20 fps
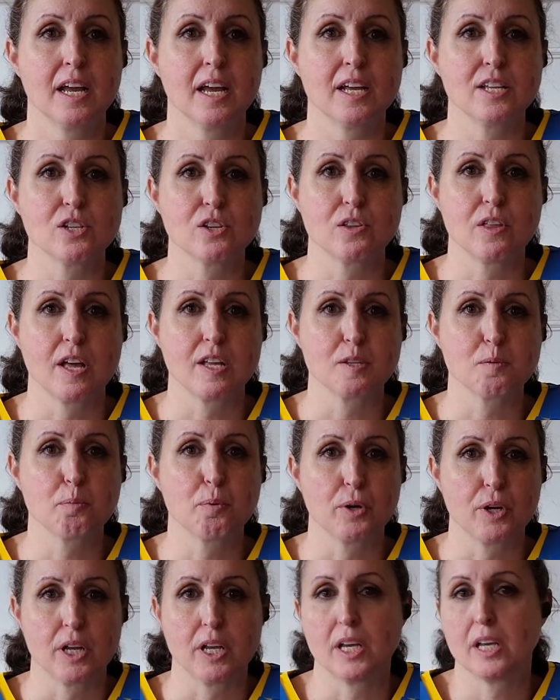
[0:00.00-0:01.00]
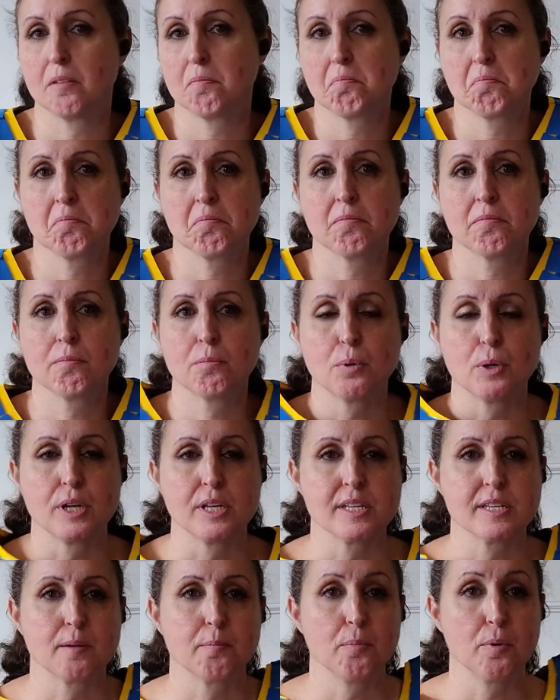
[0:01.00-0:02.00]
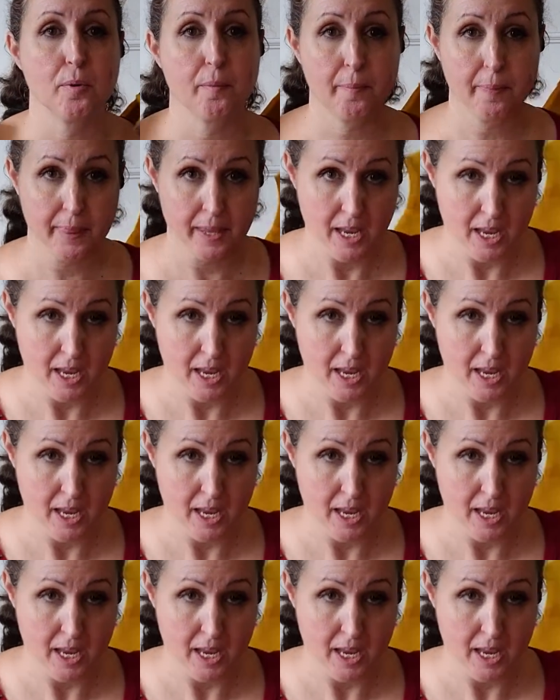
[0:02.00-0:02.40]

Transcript: And so that's pretty simple.